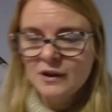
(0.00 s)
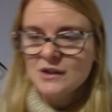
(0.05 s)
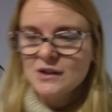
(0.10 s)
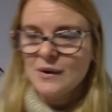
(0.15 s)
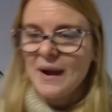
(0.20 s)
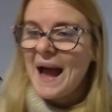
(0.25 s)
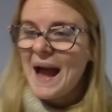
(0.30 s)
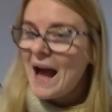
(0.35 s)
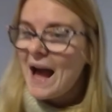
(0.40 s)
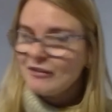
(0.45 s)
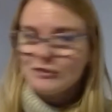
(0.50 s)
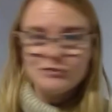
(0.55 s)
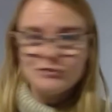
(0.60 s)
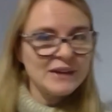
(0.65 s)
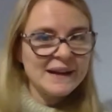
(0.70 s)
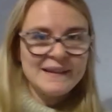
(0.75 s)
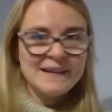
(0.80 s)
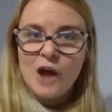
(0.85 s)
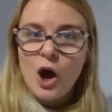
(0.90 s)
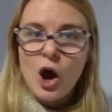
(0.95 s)
I haven't
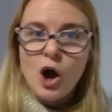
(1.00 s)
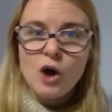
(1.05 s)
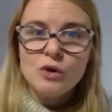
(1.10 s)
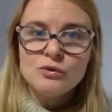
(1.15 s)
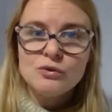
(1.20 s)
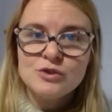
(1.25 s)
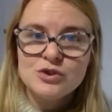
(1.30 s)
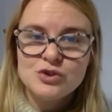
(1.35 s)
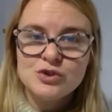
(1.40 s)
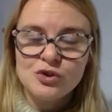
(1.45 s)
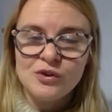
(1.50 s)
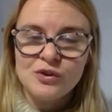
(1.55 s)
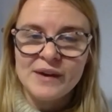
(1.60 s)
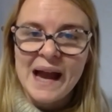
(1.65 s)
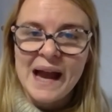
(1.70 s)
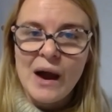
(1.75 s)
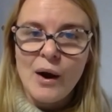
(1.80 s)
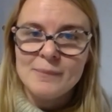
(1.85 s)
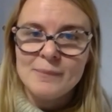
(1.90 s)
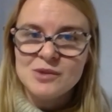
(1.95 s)
written the whole story
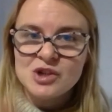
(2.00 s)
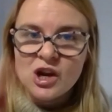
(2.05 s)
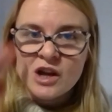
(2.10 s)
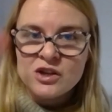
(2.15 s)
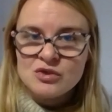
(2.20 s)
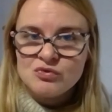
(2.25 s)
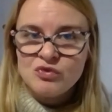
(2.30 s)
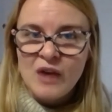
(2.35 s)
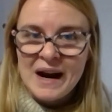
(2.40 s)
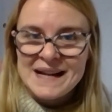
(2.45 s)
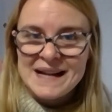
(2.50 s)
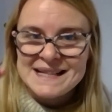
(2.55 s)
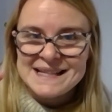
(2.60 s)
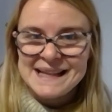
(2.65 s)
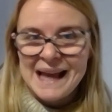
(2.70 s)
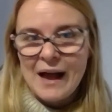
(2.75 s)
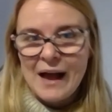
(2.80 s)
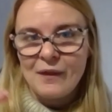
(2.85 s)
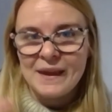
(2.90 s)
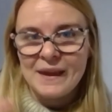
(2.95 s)
out. I'm just
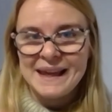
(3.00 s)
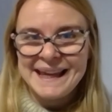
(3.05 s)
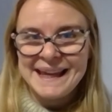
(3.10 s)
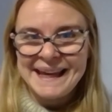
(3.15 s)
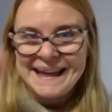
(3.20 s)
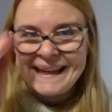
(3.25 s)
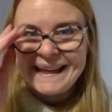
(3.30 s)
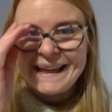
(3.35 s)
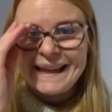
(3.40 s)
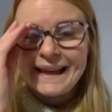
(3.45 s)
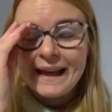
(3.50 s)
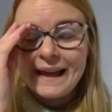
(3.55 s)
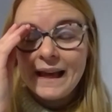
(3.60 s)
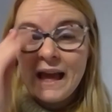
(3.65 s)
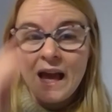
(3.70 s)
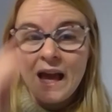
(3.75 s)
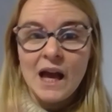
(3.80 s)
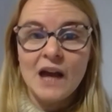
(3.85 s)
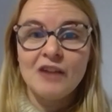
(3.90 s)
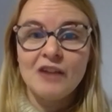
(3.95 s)
writing out the key
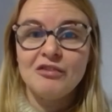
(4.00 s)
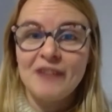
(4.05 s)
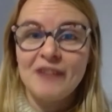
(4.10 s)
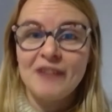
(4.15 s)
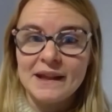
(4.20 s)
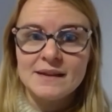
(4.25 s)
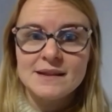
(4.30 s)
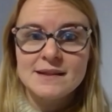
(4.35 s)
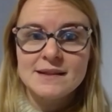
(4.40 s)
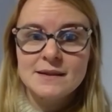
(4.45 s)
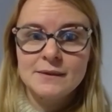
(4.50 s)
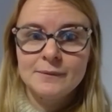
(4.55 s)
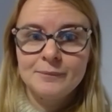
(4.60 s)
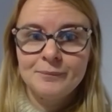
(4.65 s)
events.